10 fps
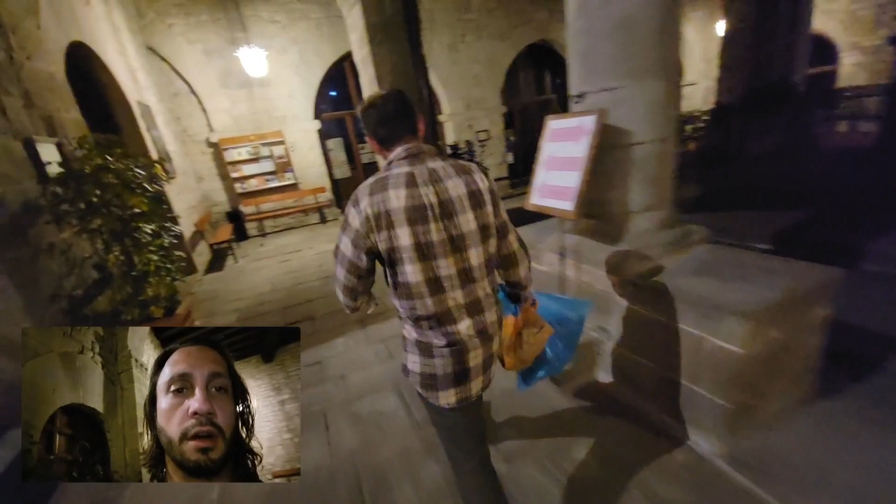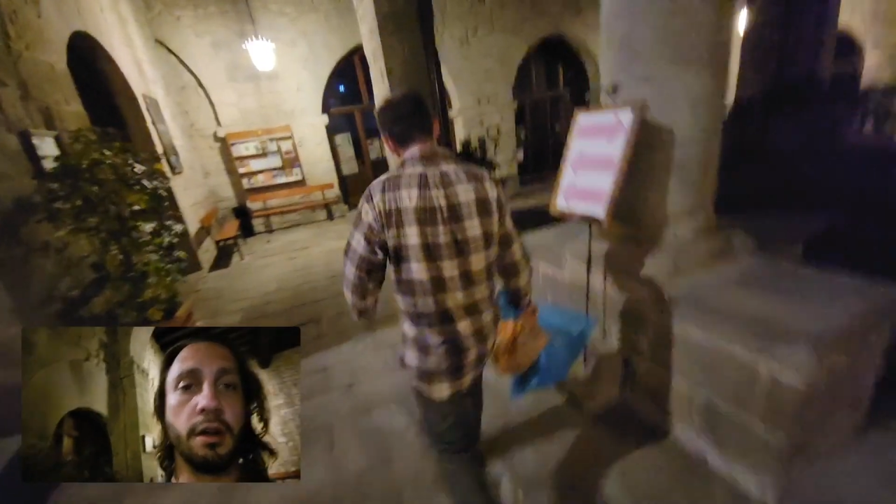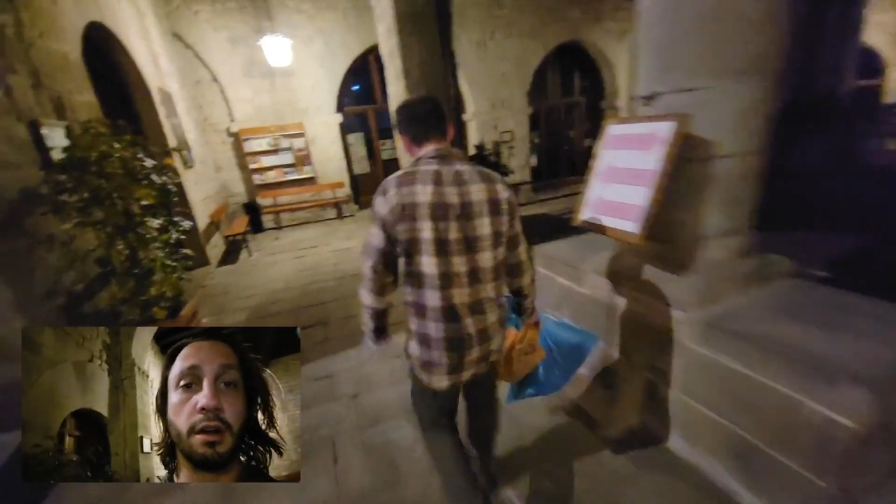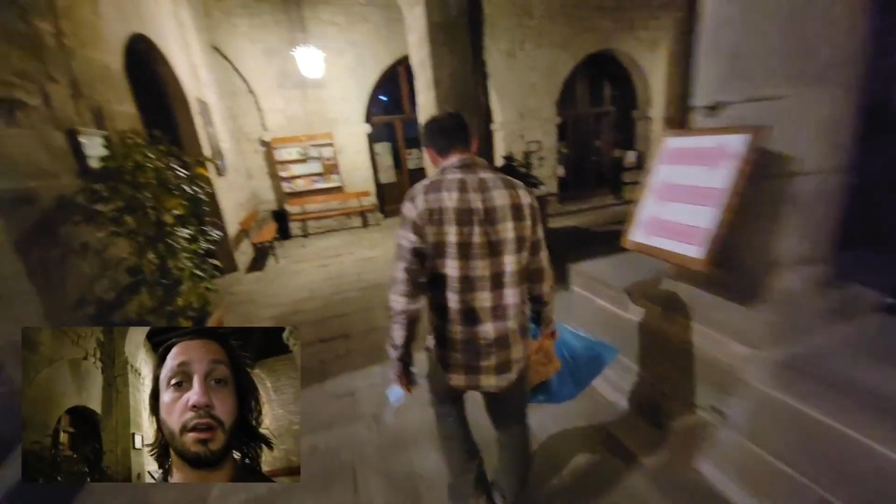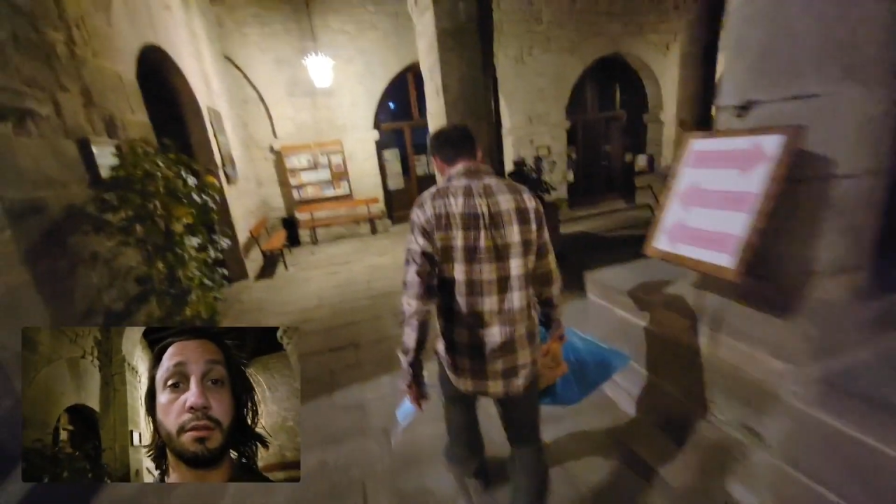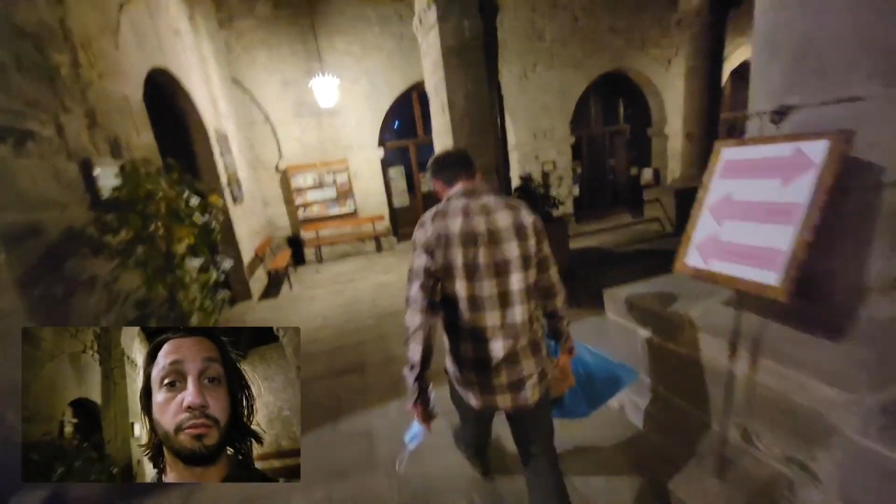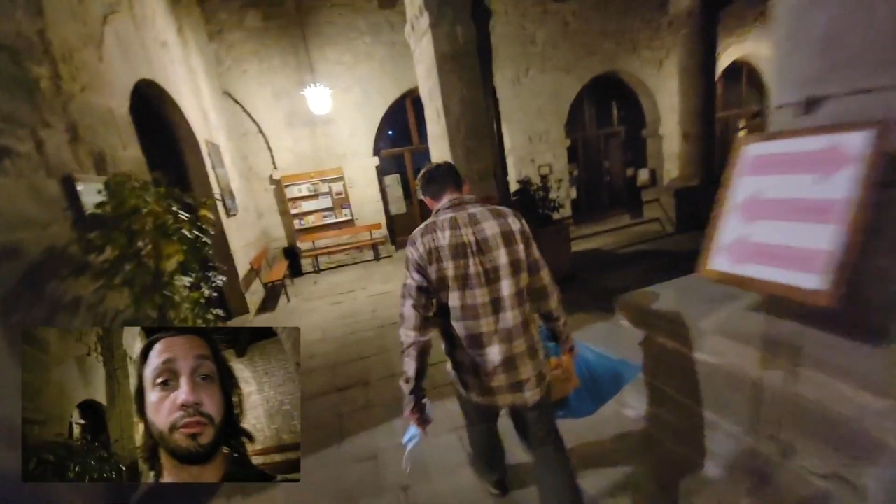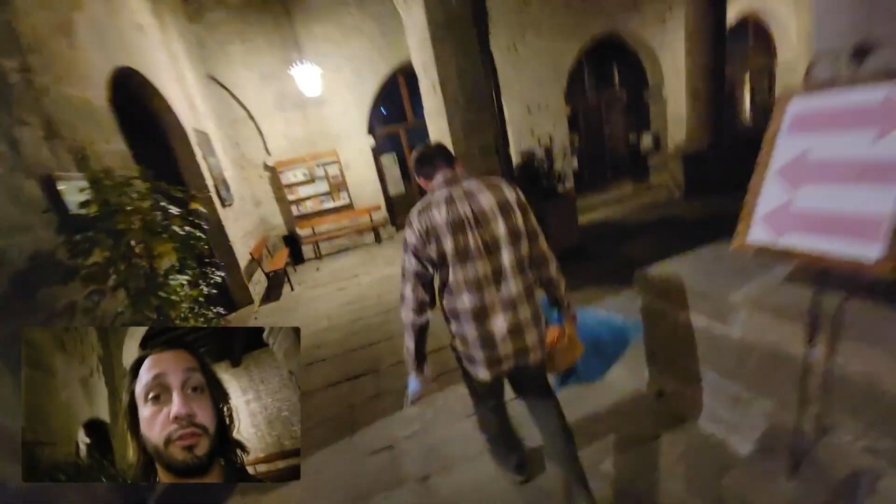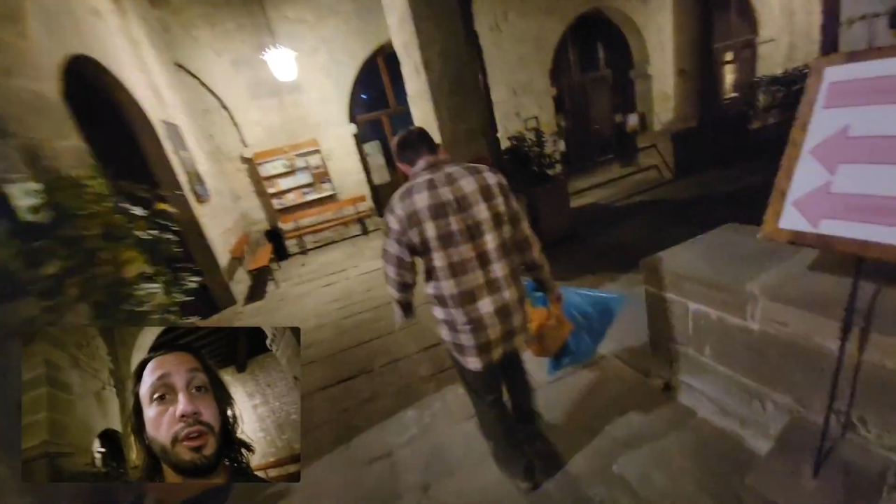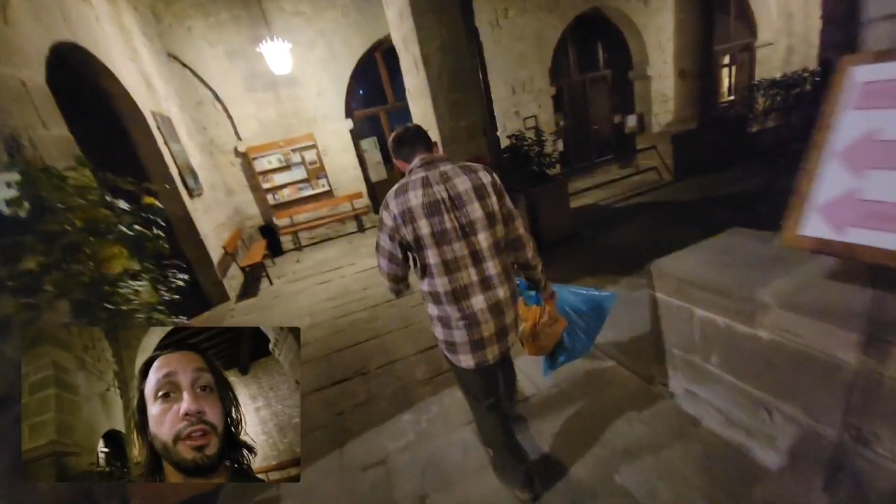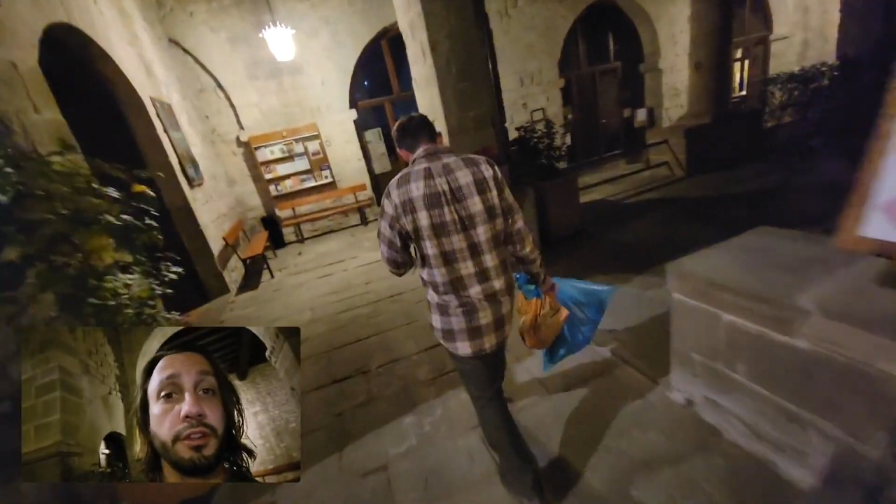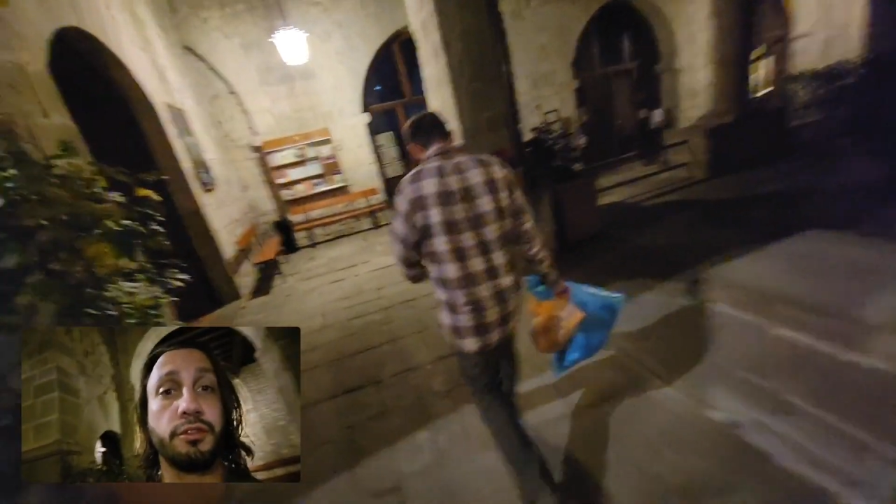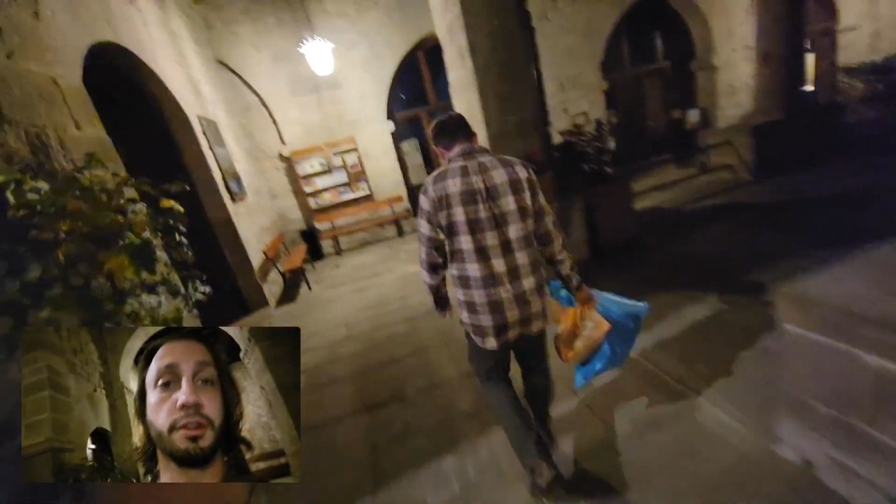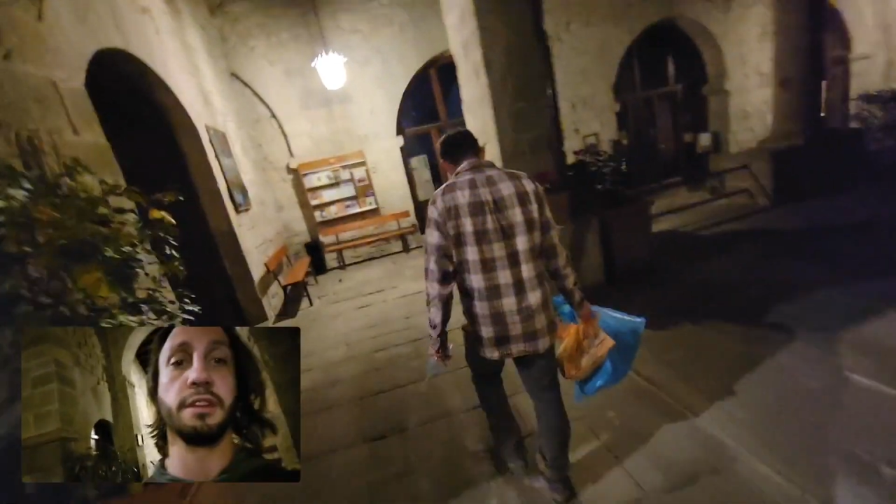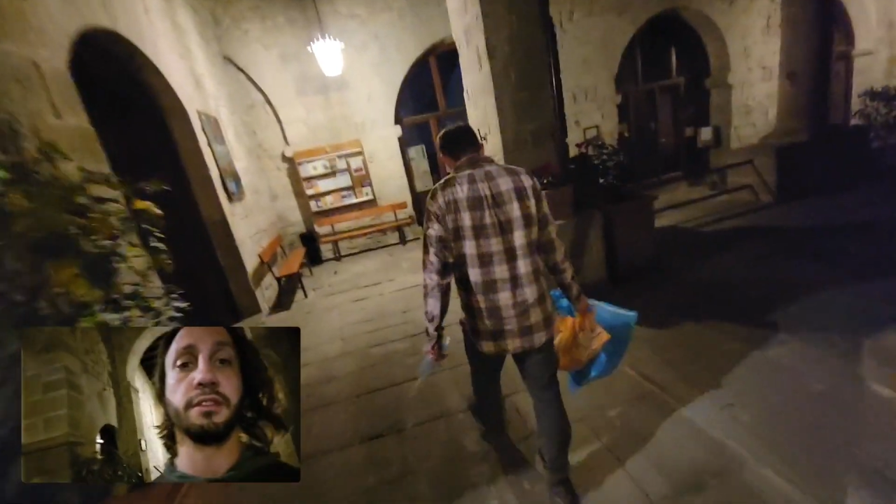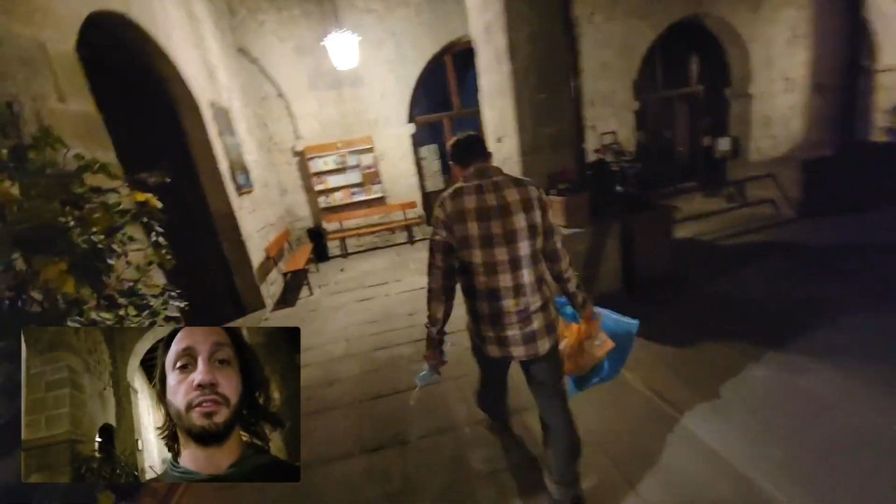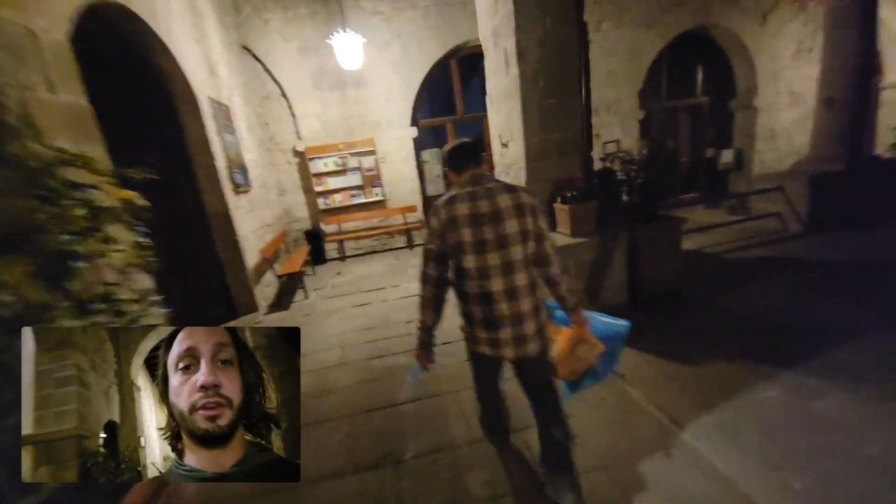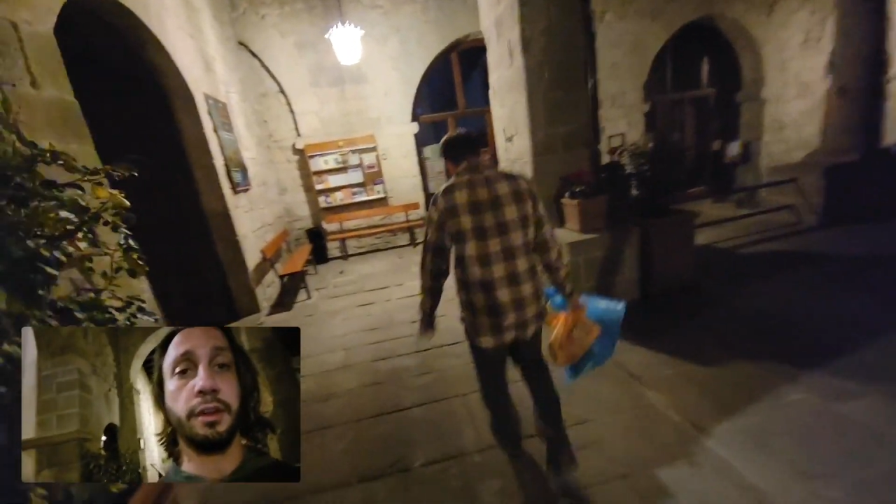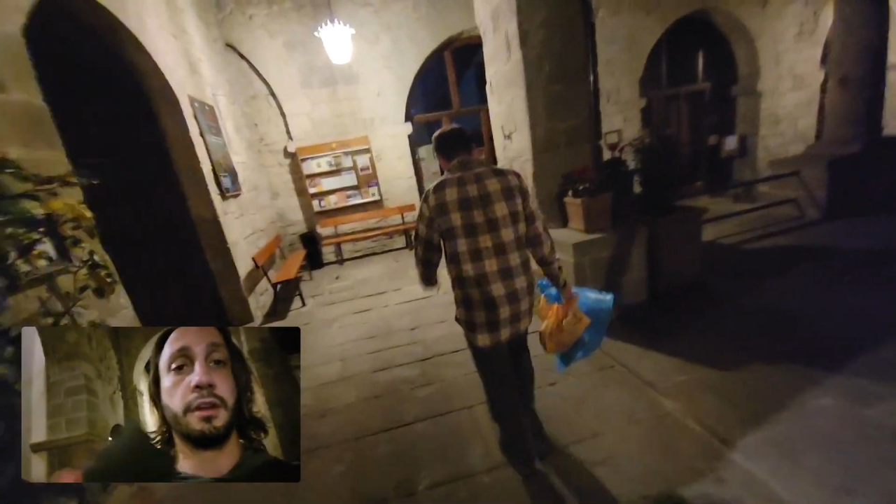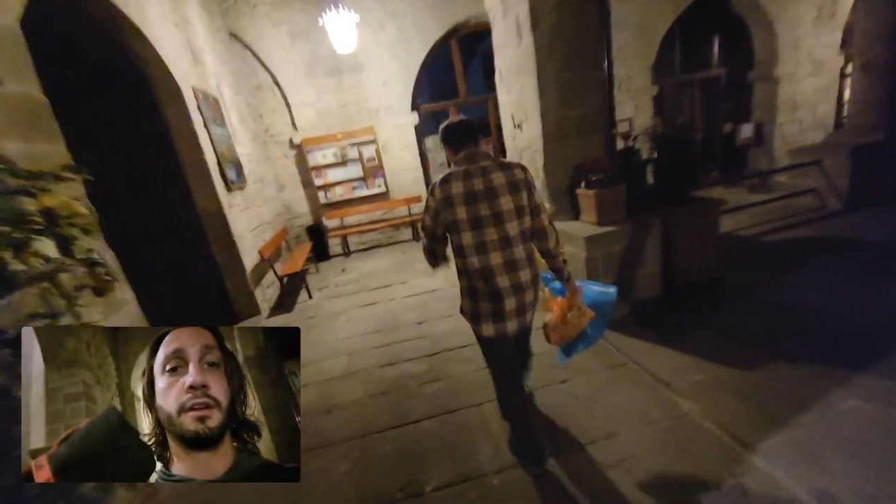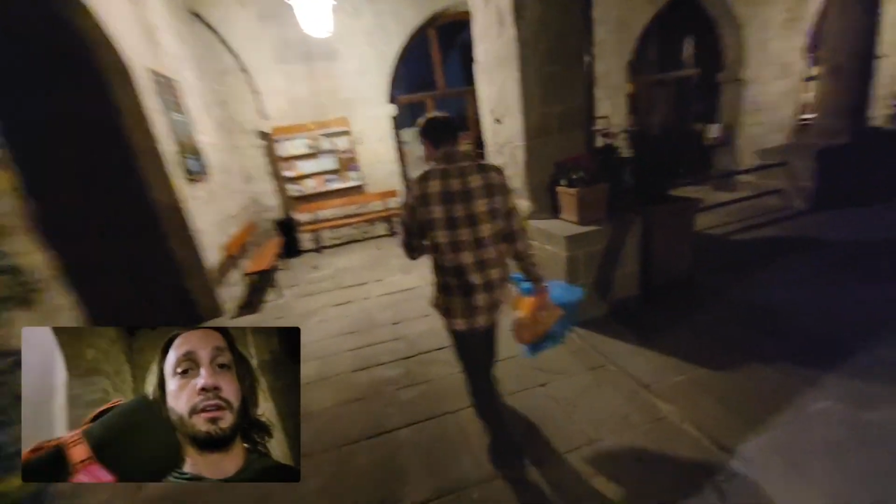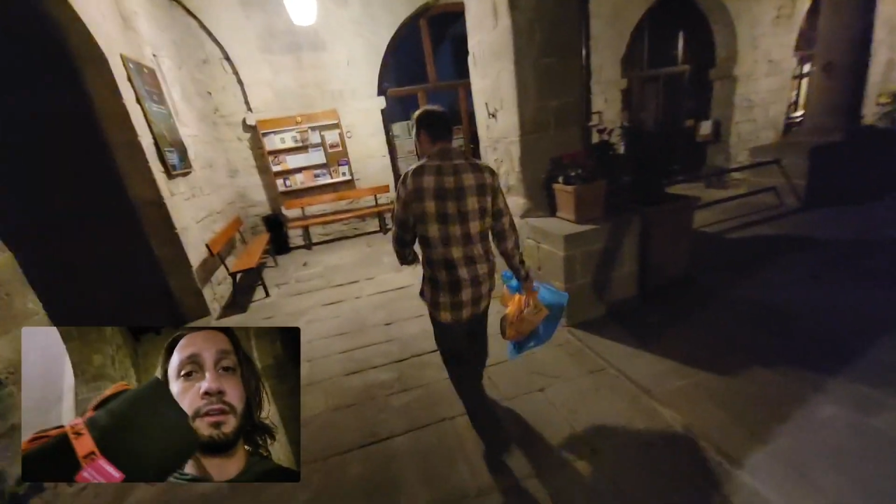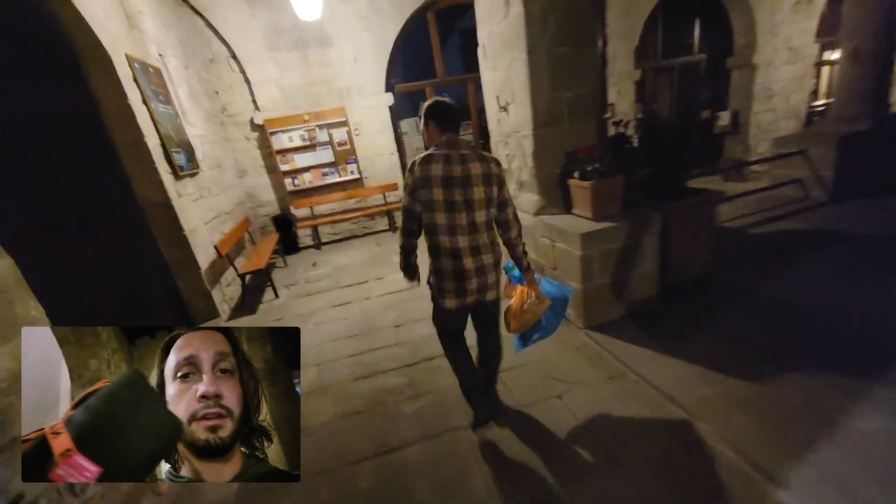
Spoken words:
Armed with toiletries